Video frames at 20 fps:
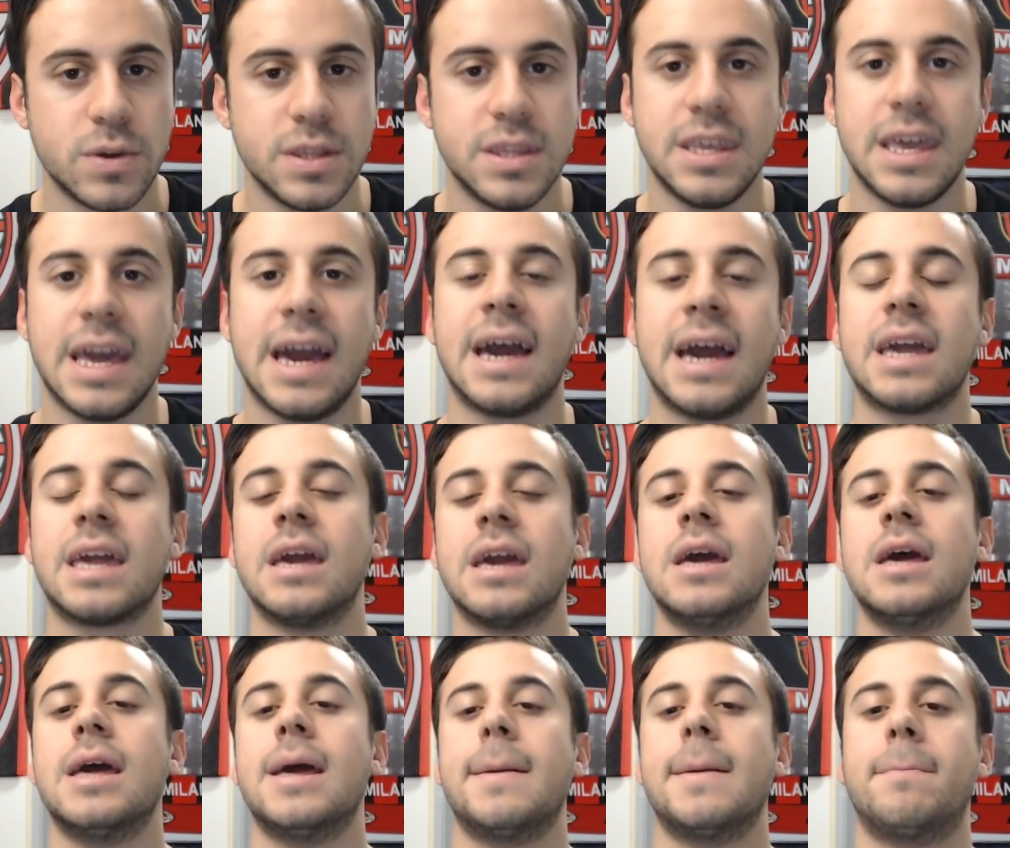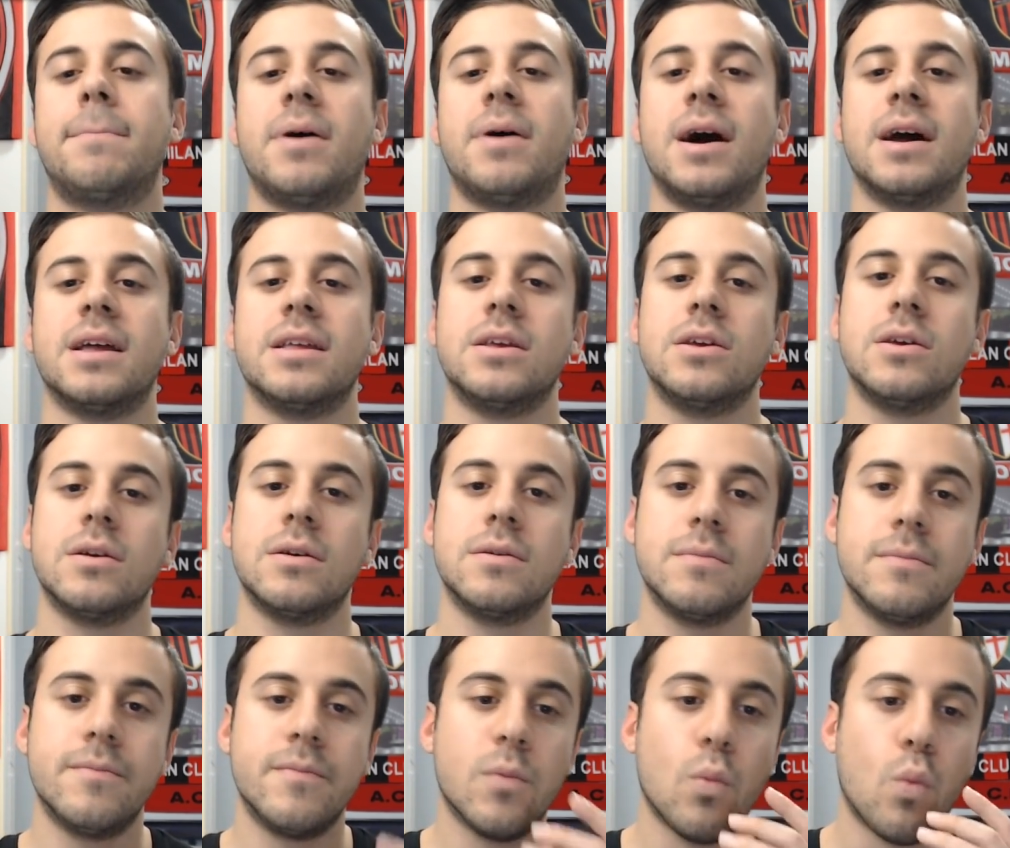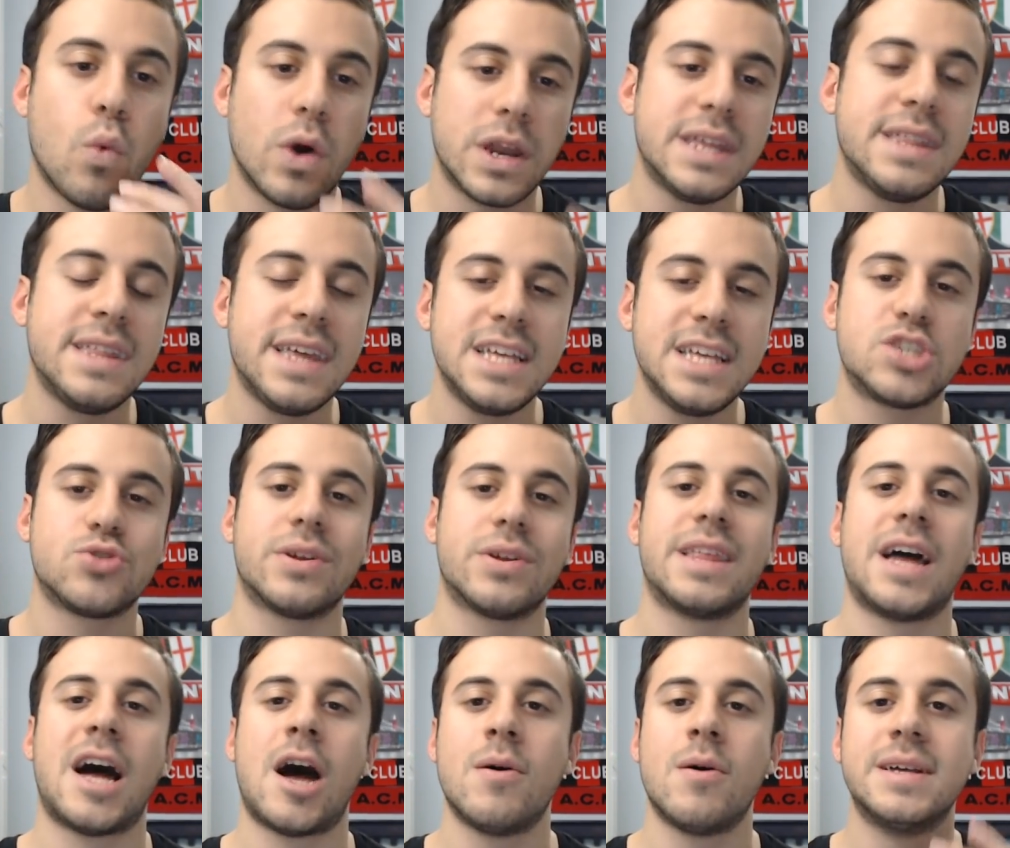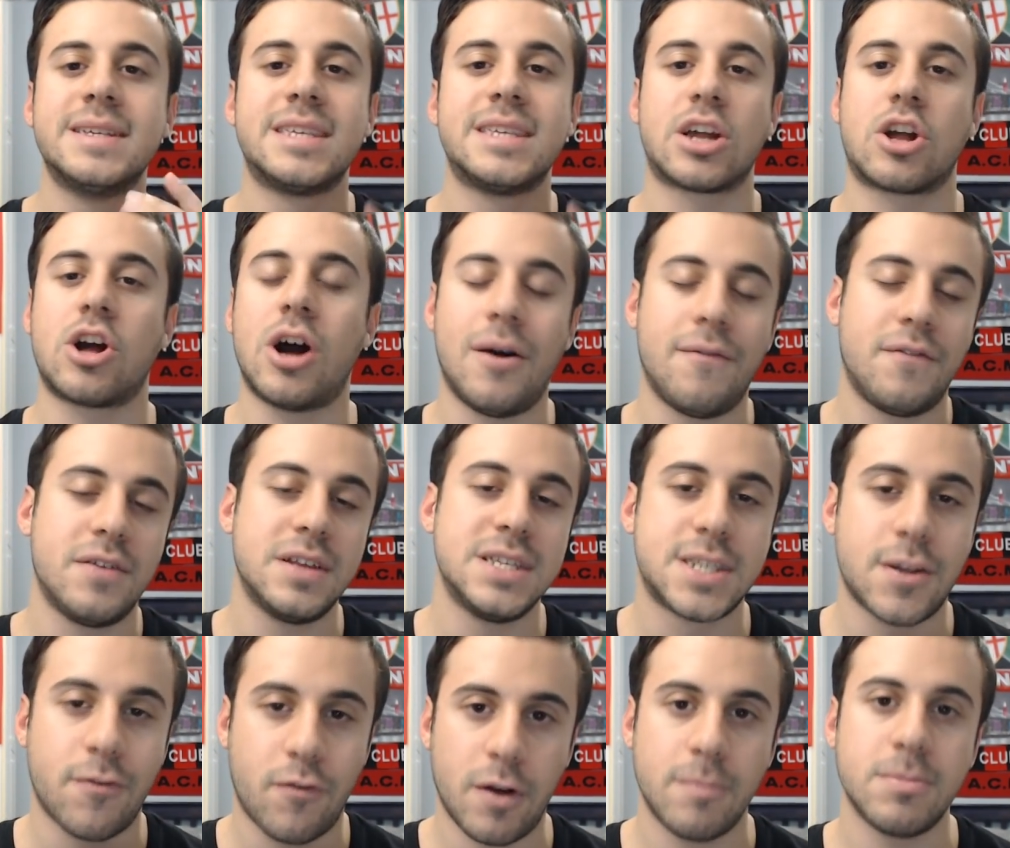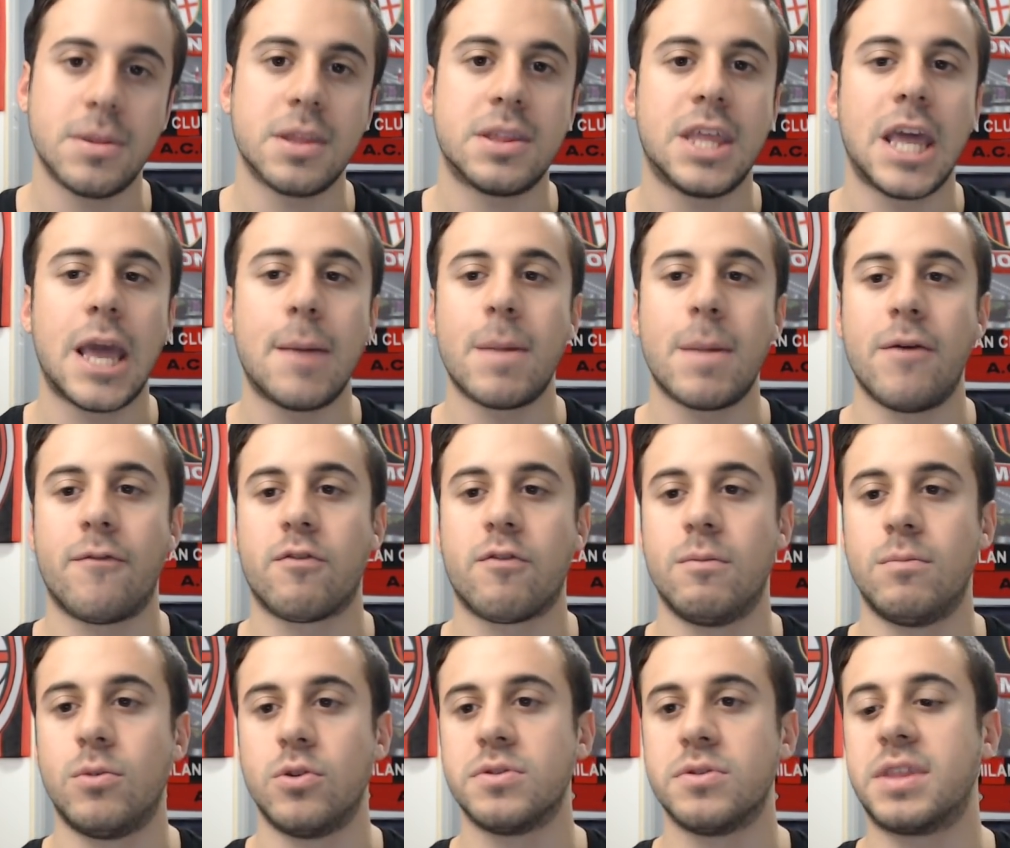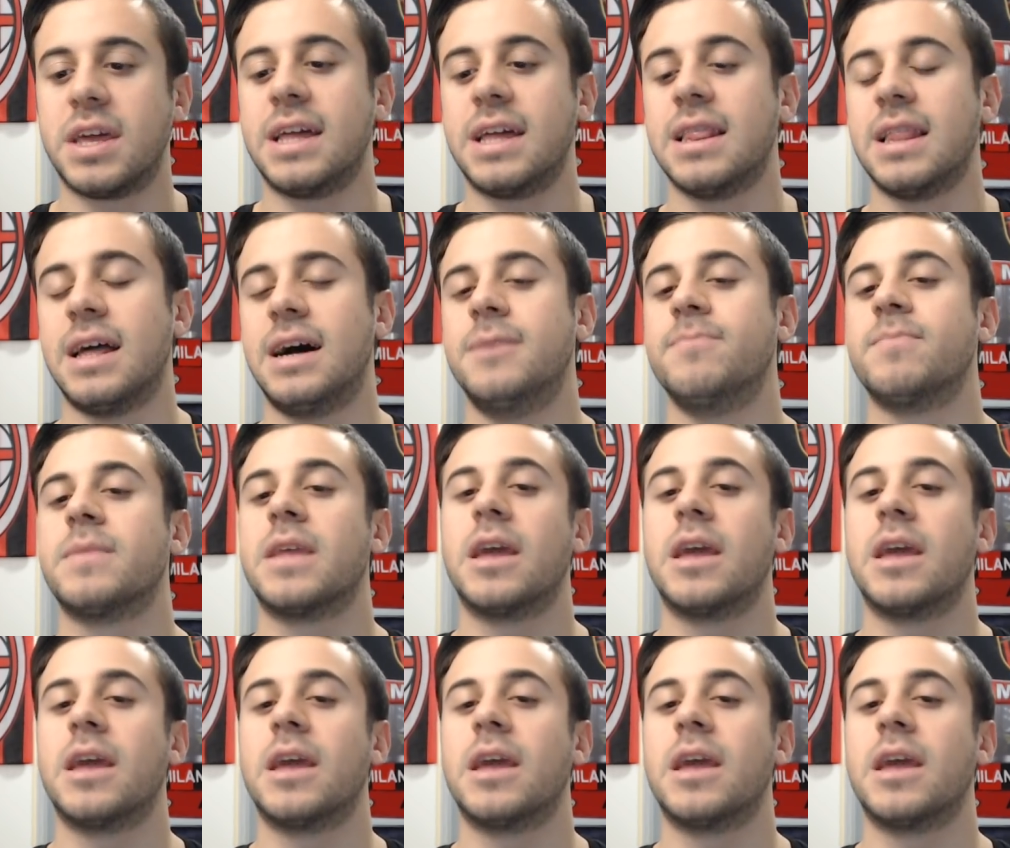Niang. But what he needs right now is the confidence from the team and from Montella.